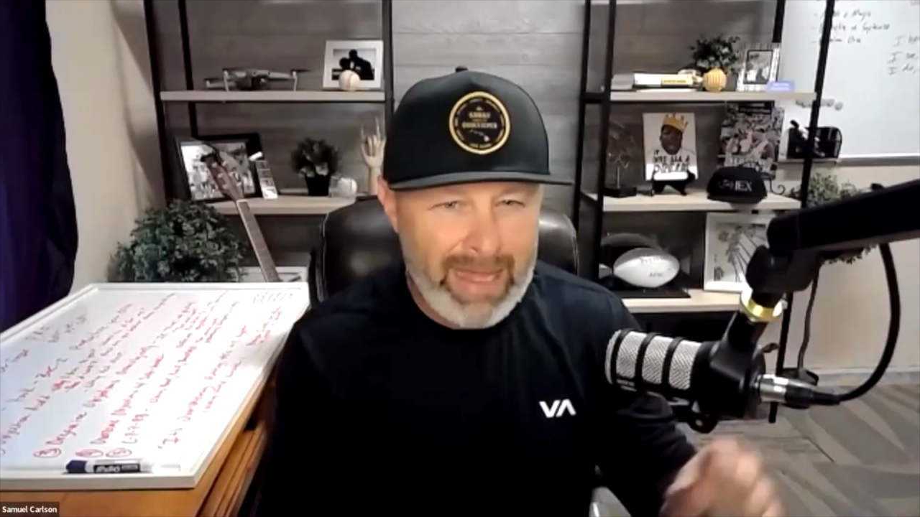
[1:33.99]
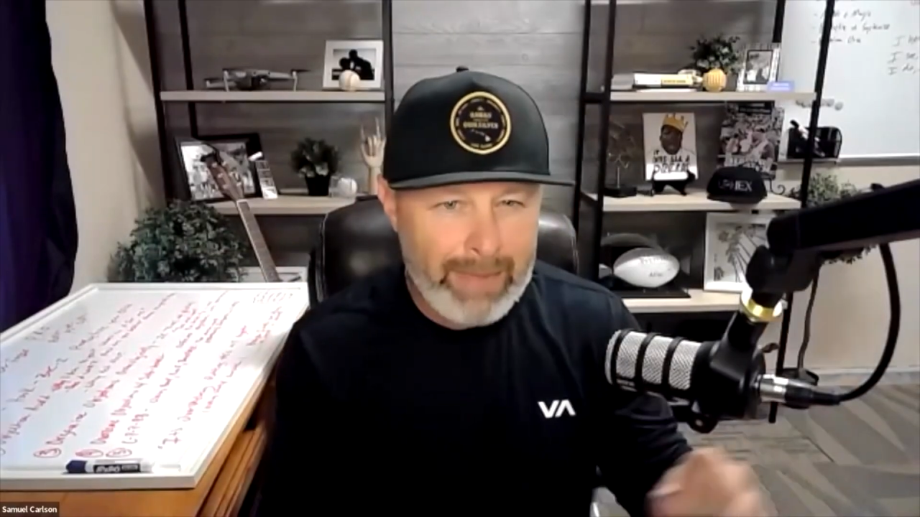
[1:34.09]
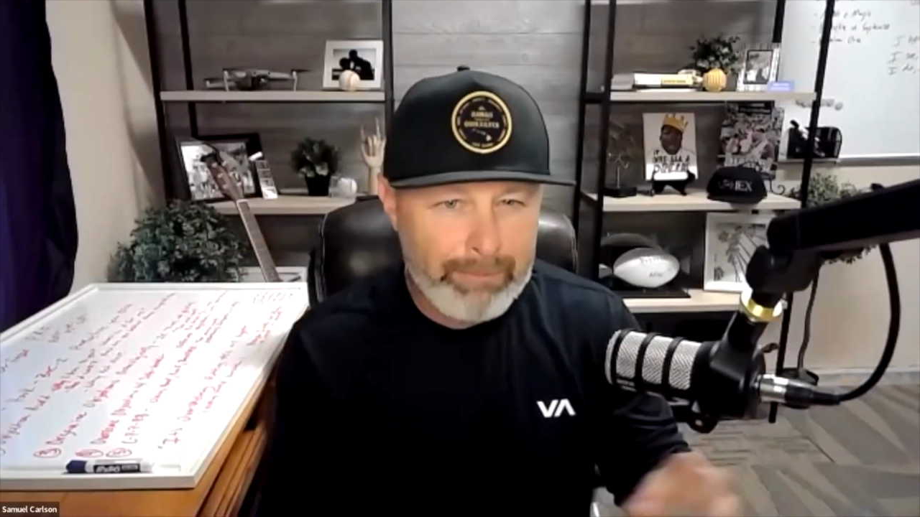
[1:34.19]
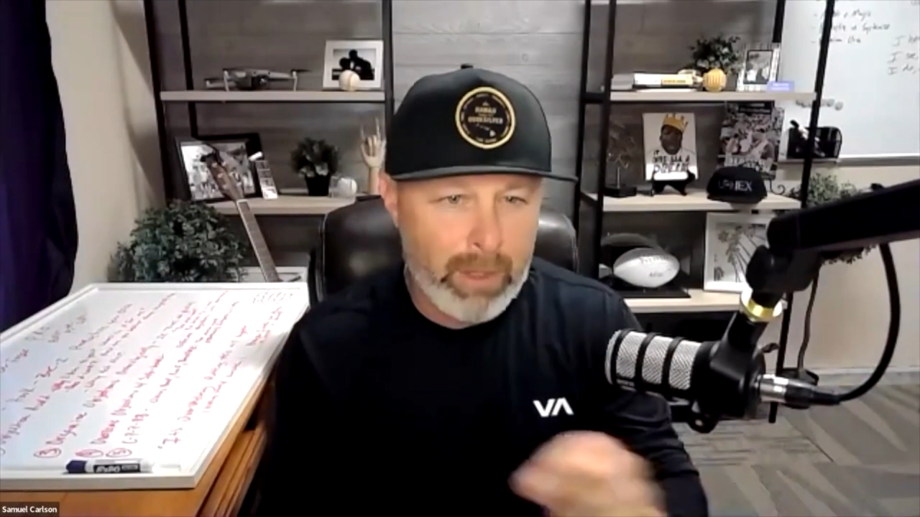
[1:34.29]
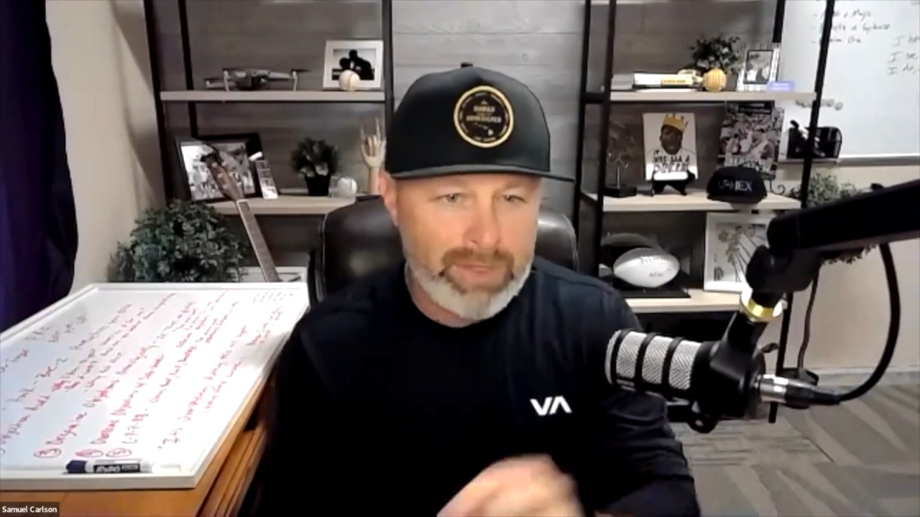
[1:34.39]

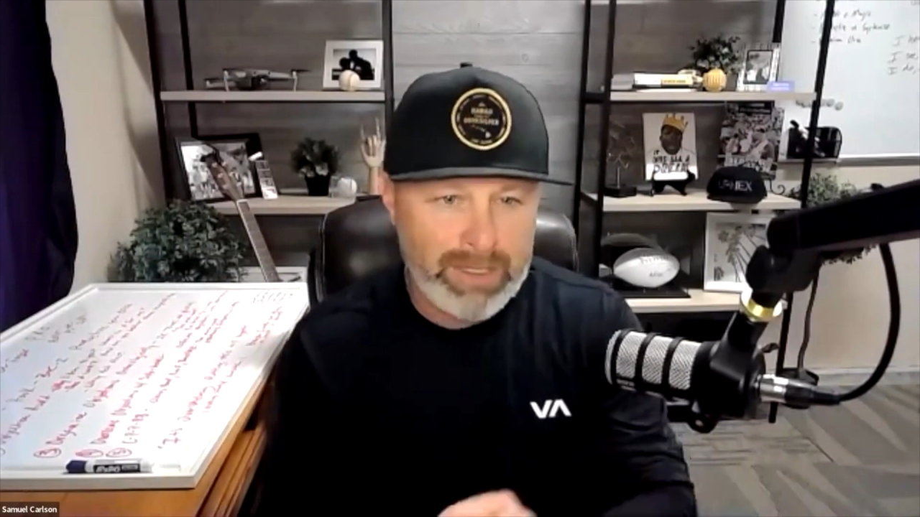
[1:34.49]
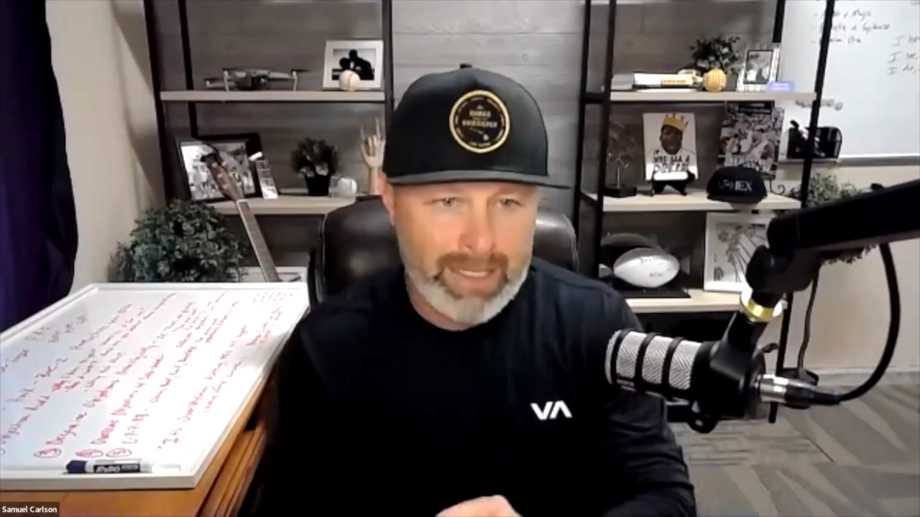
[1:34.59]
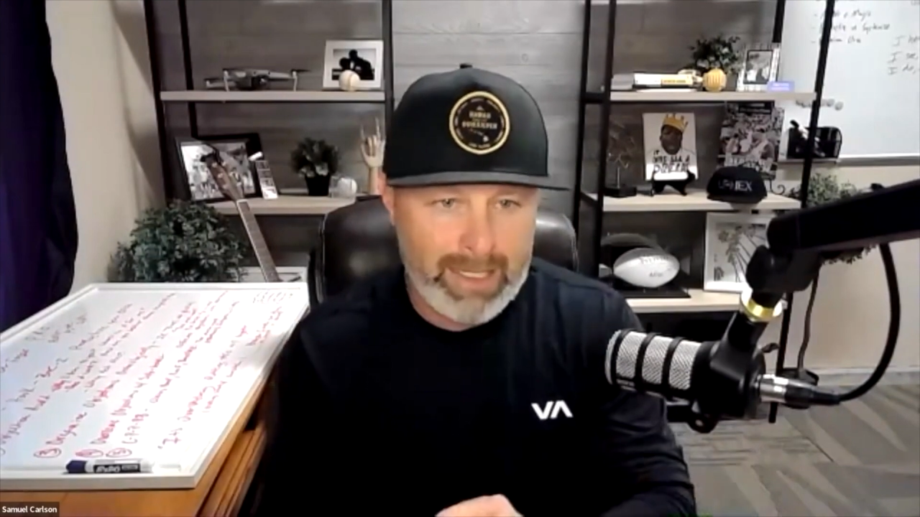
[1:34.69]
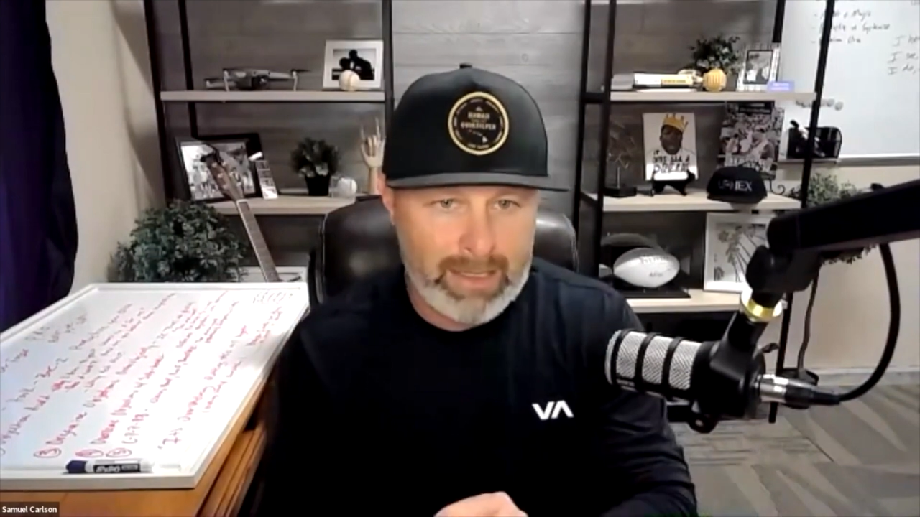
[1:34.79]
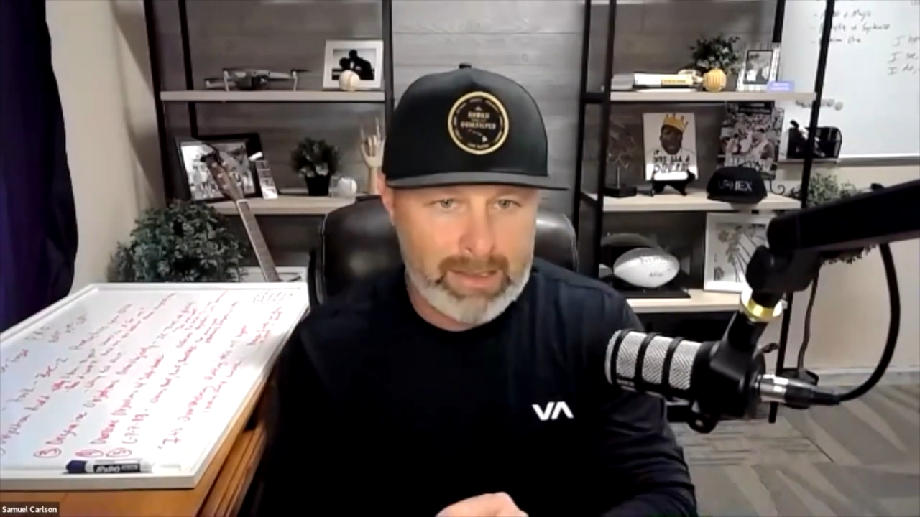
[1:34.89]
that person
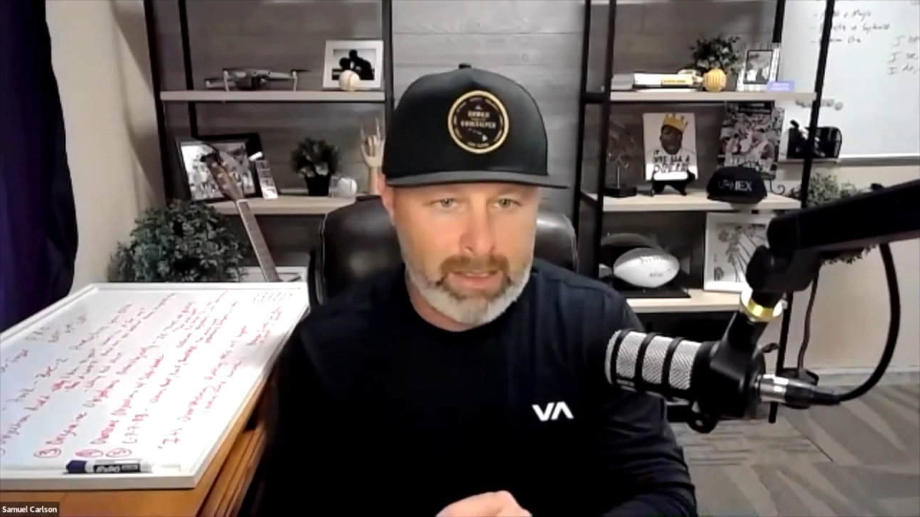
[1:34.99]
is